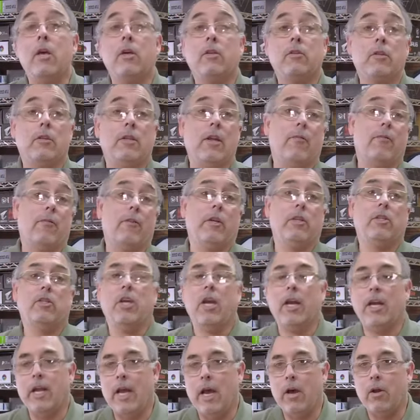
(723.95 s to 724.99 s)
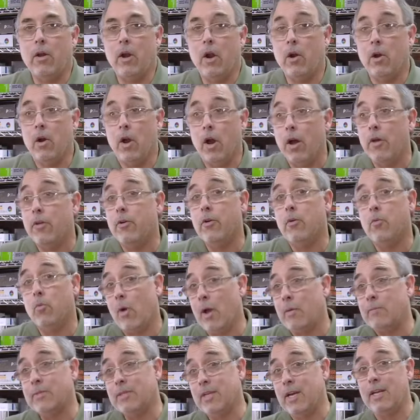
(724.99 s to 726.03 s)
So definitely check out our other
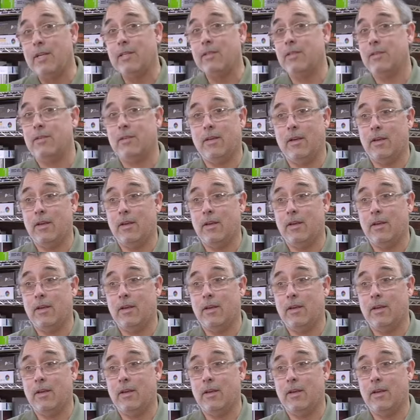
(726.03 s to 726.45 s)
websites